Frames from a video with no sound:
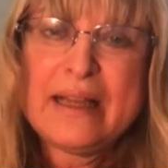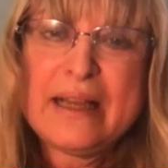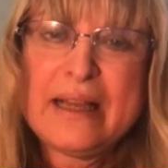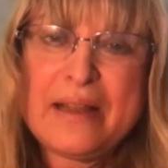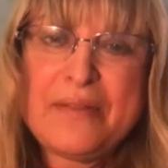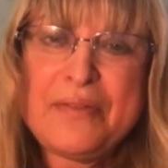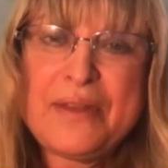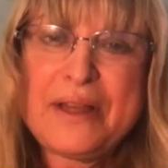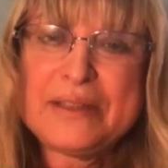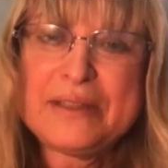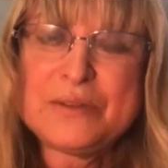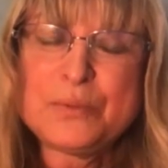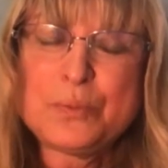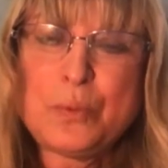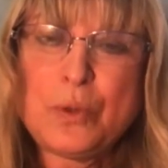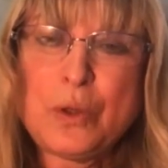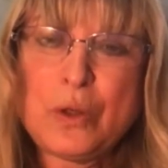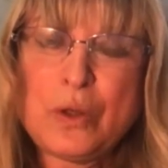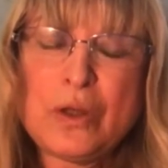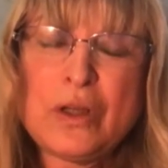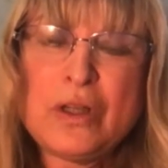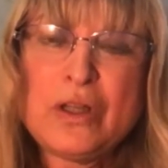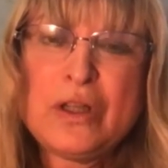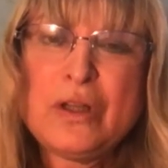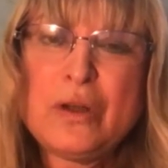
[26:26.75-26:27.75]
and that's
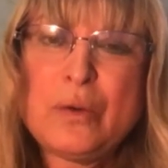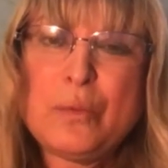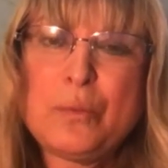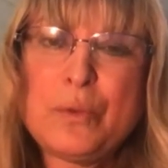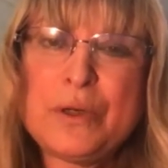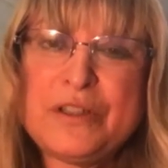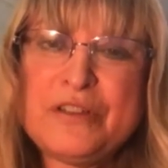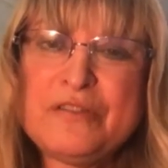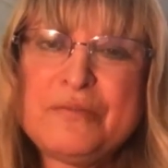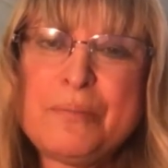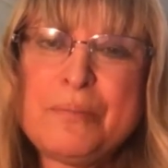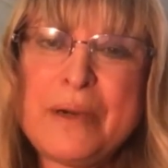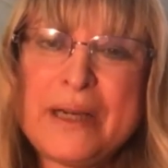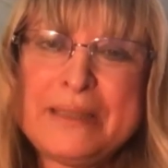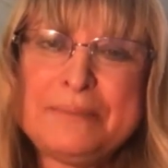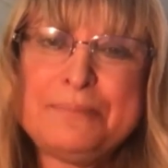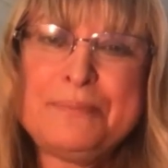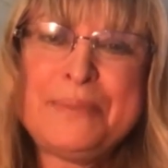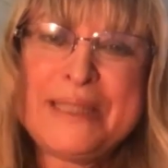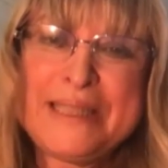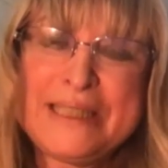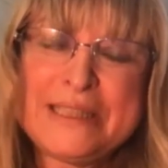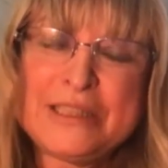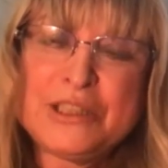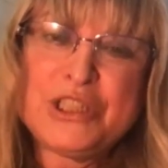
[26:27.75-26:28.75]
what one of my
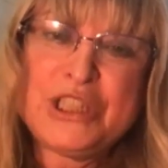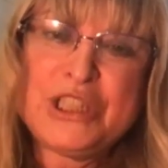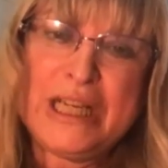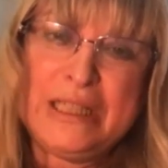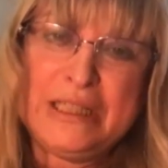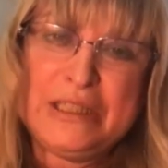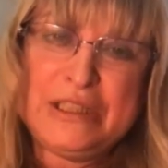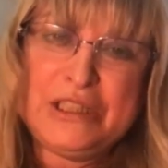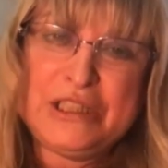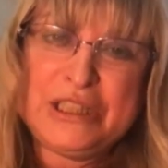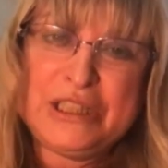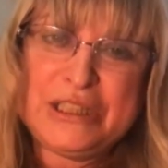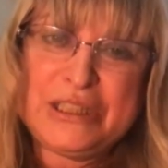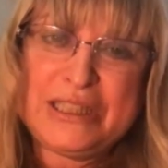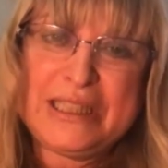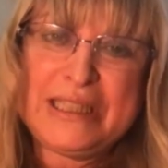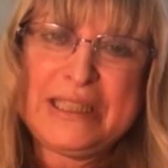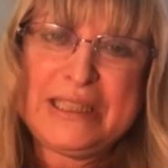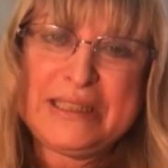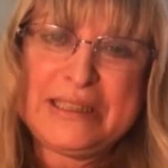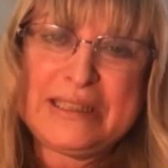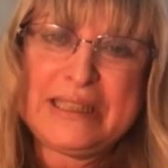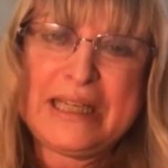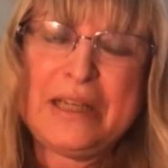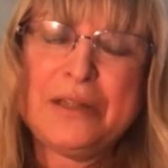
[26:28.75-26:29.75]
biggest challenges
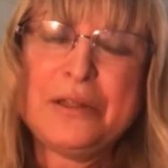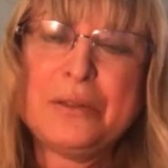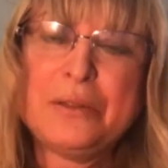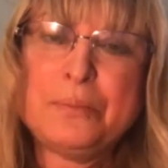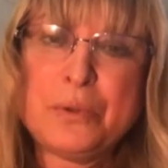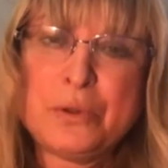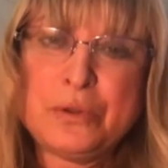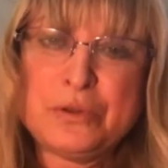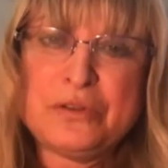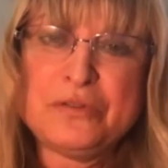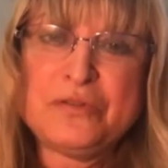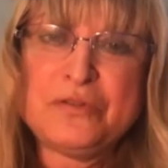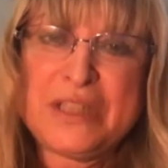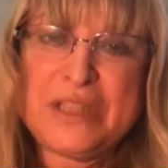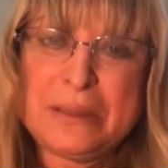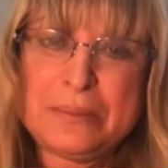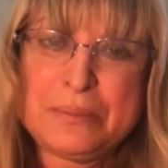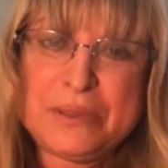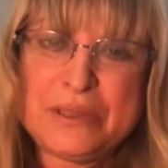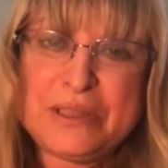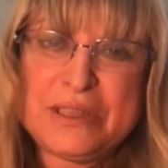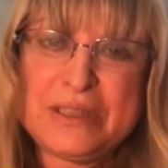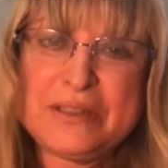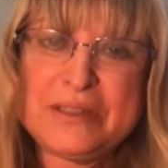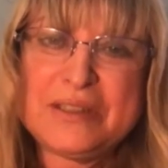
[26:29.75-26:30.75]
is at the Board of
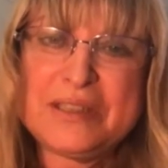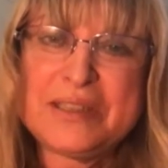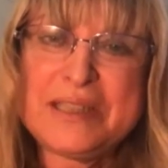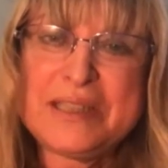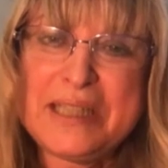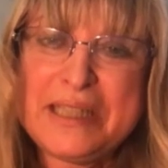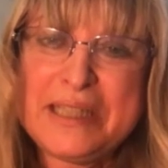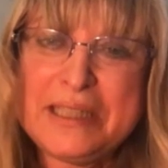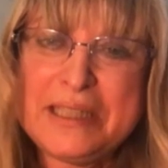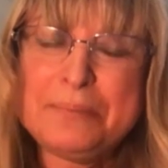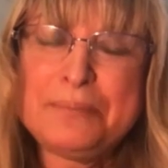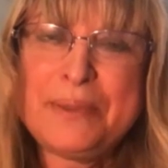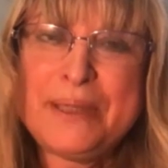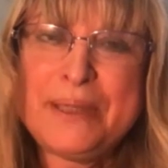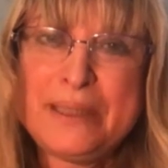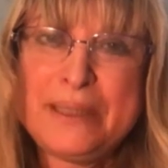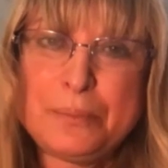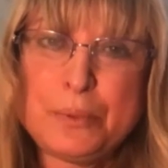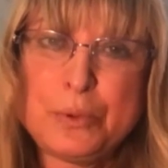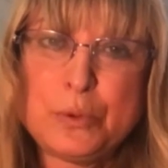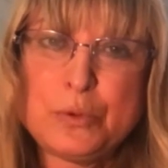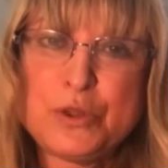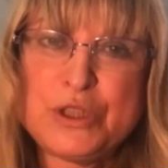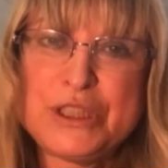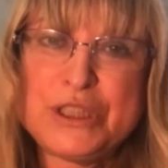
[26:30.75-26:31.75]
Deputies, to keep
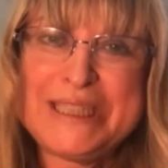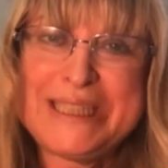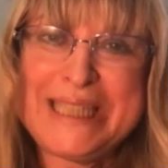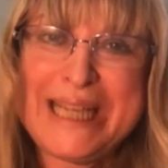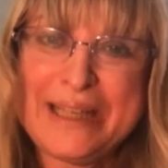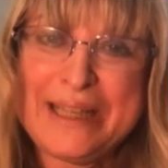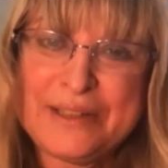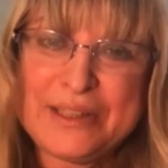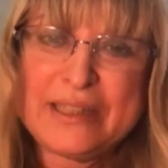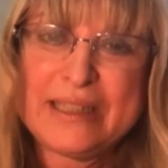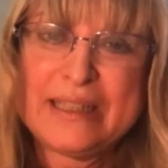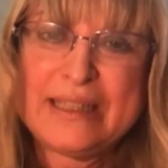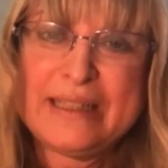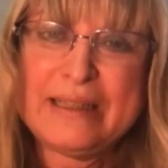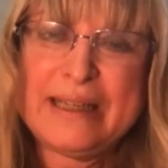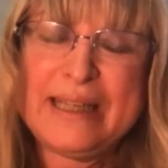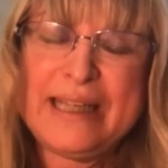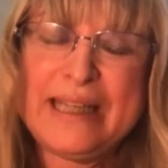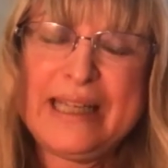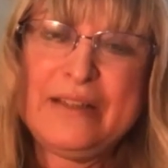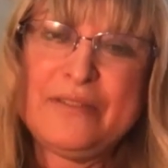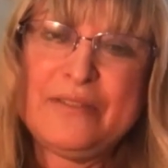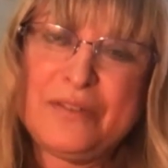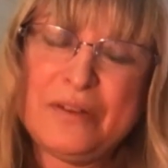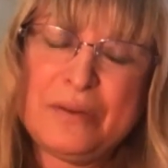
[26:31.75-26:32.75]
people together,
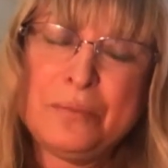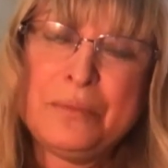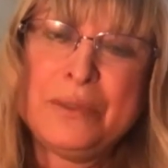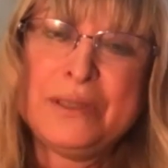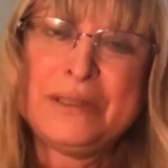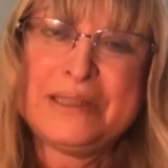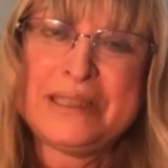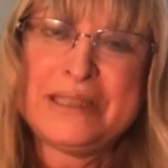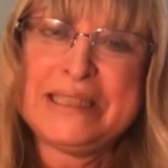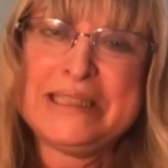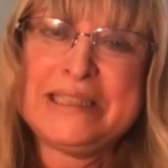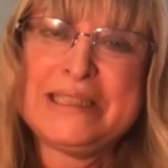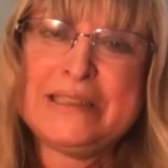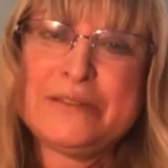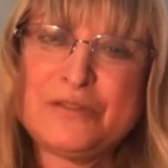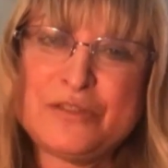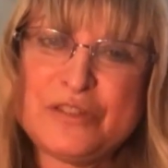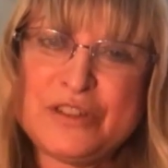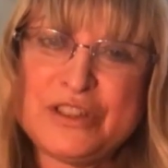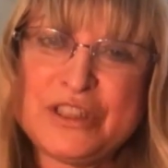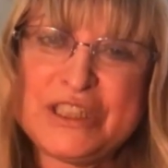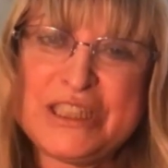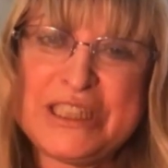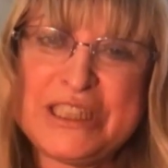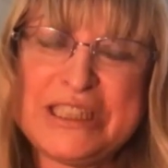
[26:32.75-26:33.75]
even with their
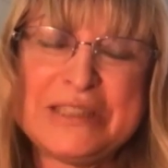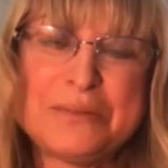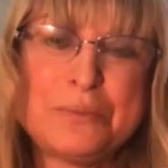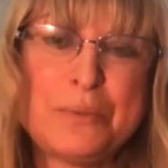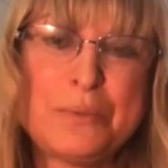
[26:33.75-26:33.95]
differences,